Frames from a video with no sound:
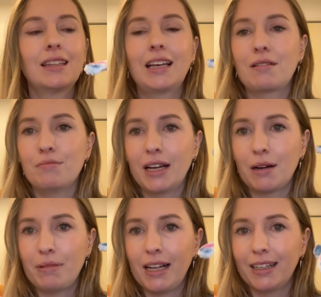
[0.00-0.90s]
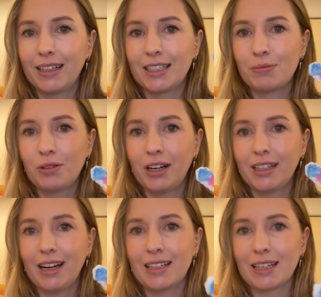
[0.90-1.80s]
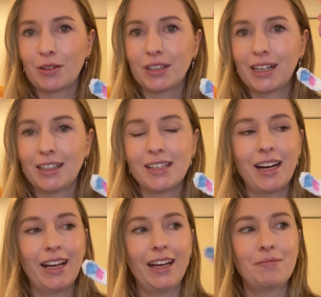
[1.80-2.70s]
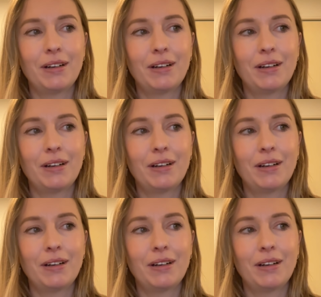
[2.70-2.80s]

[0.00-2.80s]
like makeup palette at this point that has like all the colors I need.